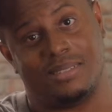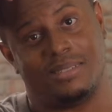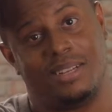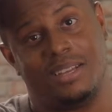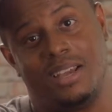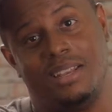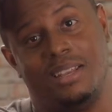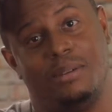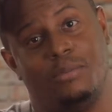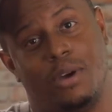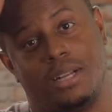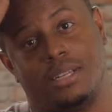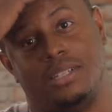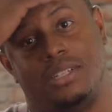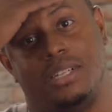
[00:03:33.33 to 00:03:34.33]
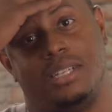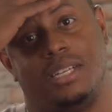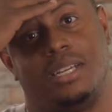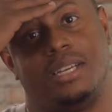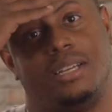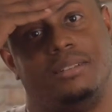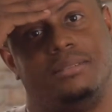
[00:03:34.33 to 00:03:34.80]
The guy named Wacky Genie
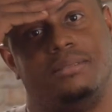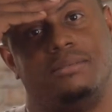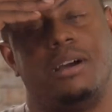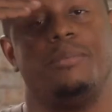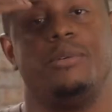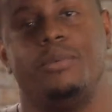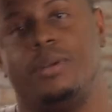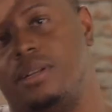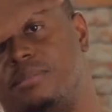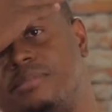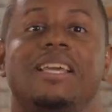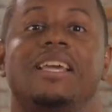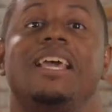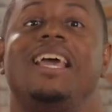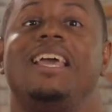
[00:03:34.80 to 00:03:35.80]
again, Robin Williams.